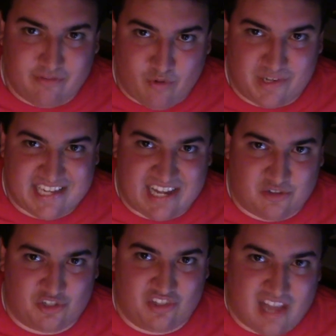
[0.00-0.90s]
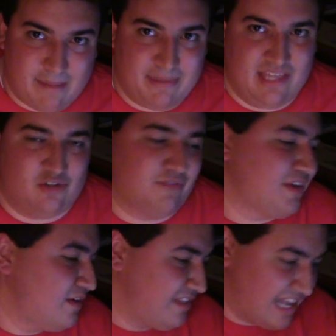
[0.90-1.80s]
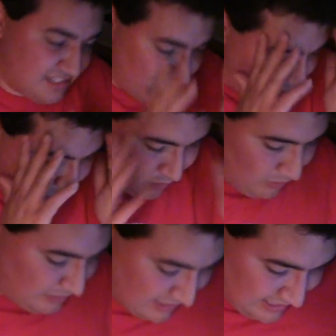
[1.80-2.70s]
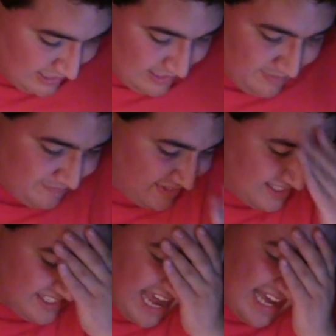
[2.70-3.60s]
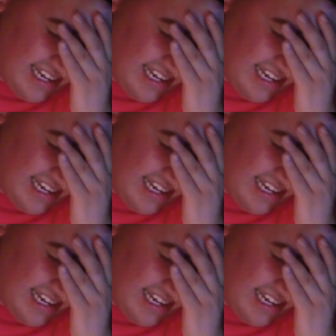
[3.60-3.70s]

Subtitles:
voice actors to not be interviewed, that's a whole sad